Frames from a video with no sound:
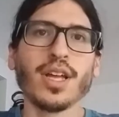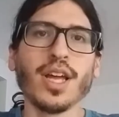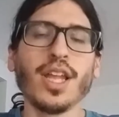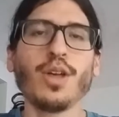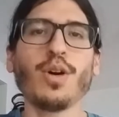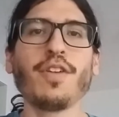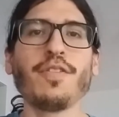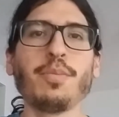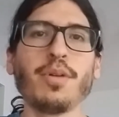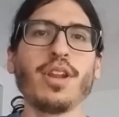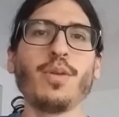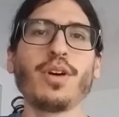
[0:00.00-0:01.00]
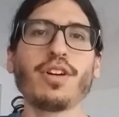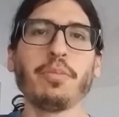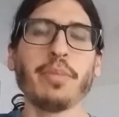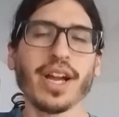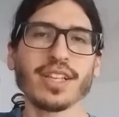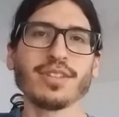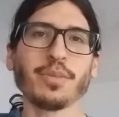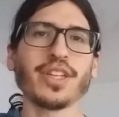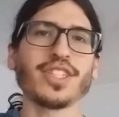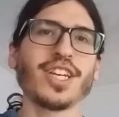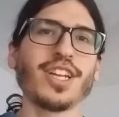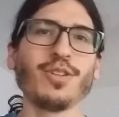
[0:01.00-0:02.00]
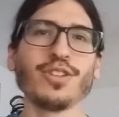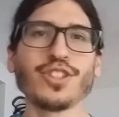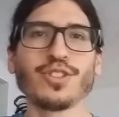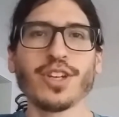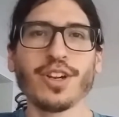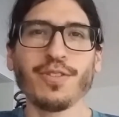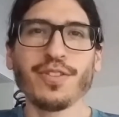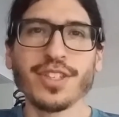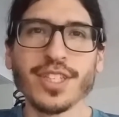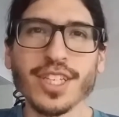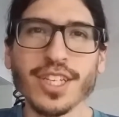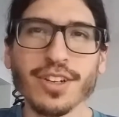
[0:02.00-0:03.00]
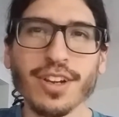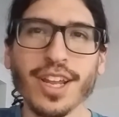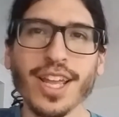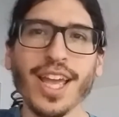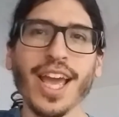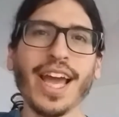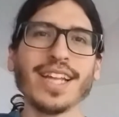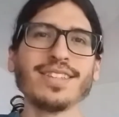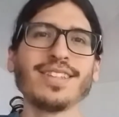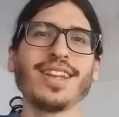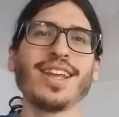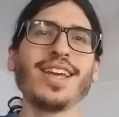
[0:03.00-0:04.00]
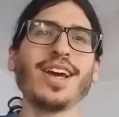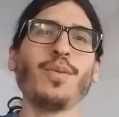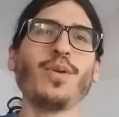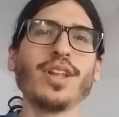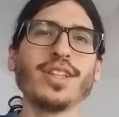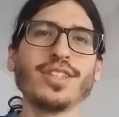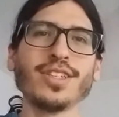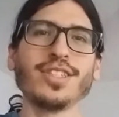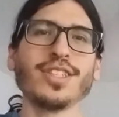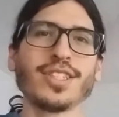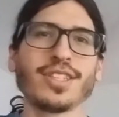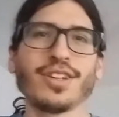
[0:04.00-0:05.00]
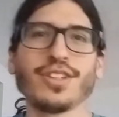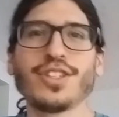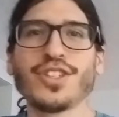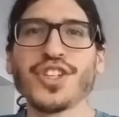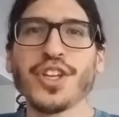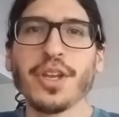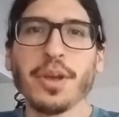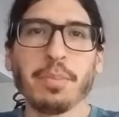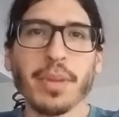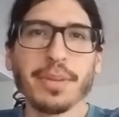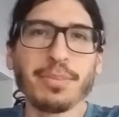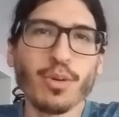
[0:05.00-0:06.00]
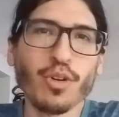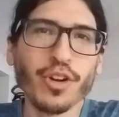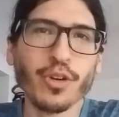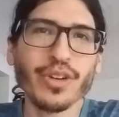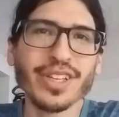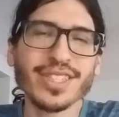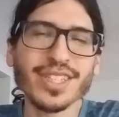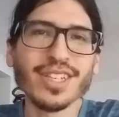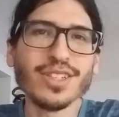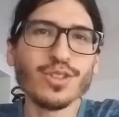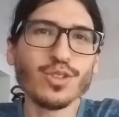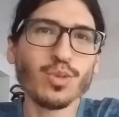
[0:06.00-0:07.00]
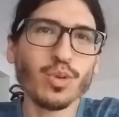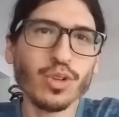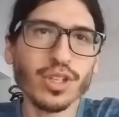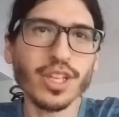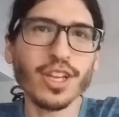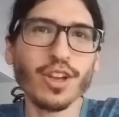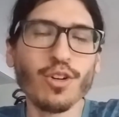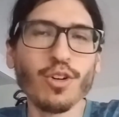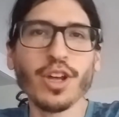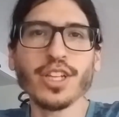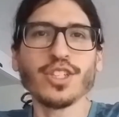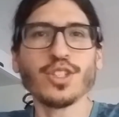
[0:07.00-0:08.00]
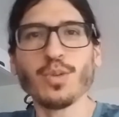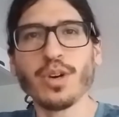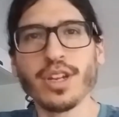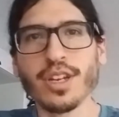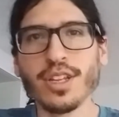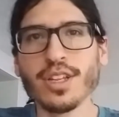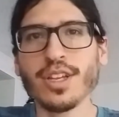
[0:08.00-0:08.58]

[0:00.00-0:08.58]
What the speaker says: Hello everybody, welcome back to my channel. It's Tranovitz here, and today I wanted to discuss my progress in Duolingo. I just wanted